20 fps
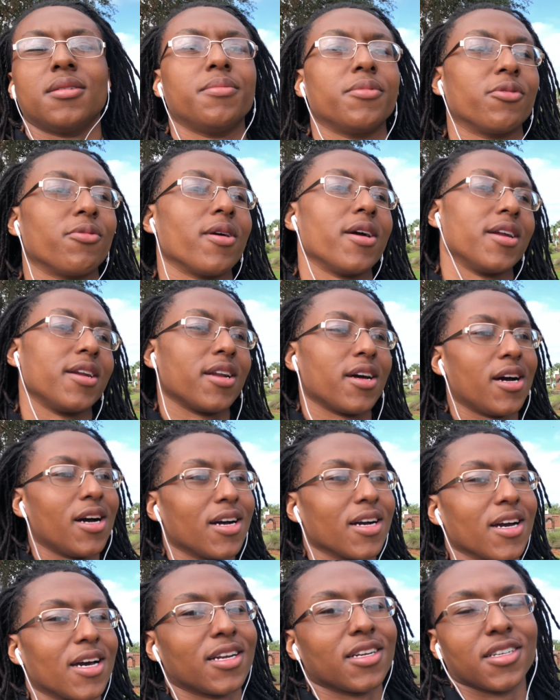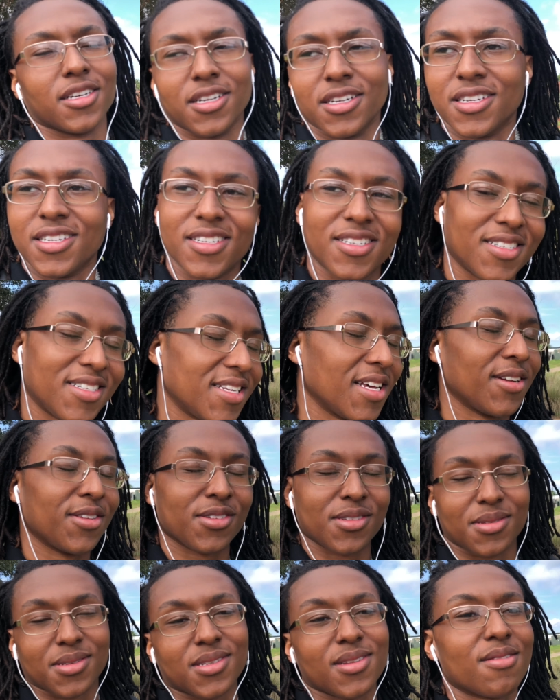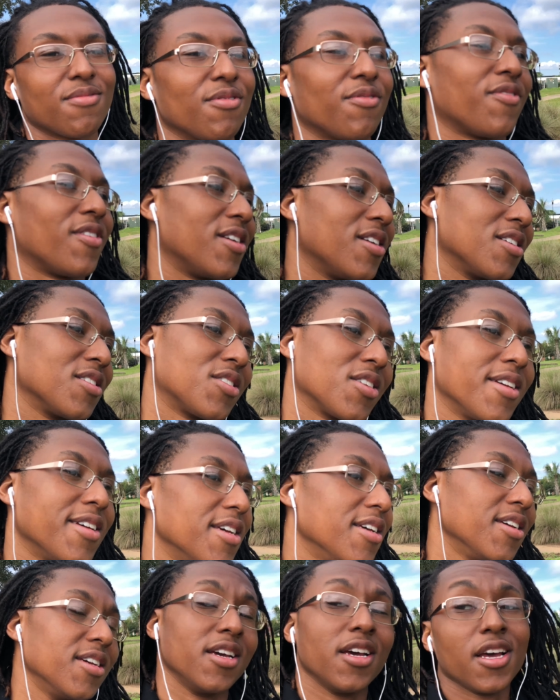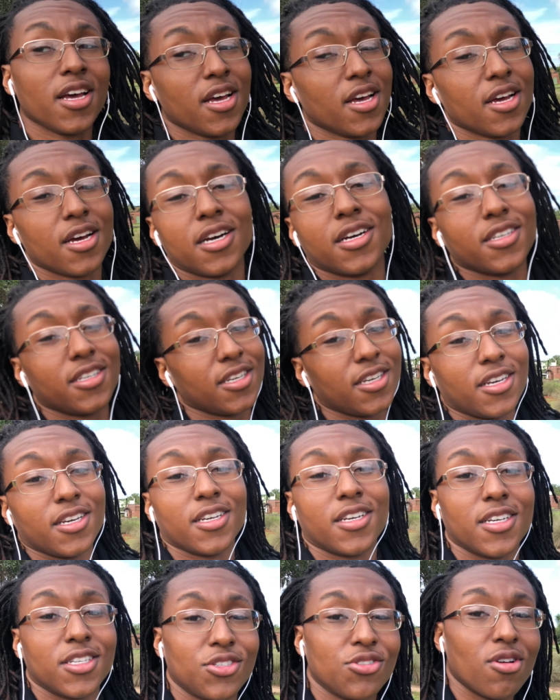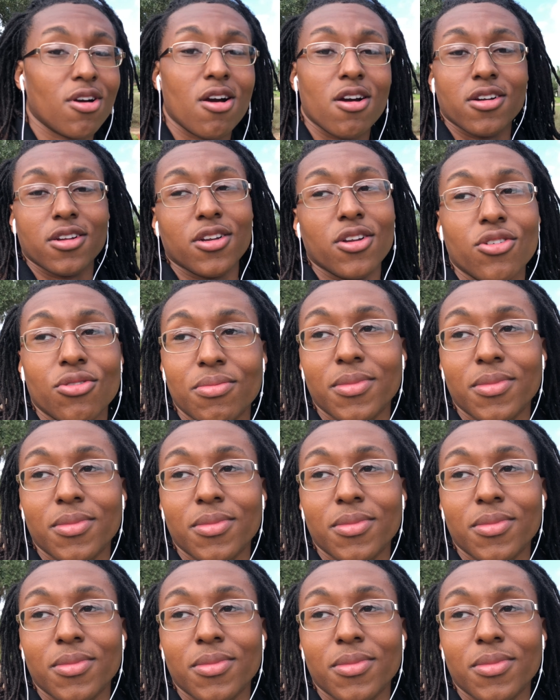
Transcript: But right now, I gotta settle some stuff with financial aid again, cause you already know,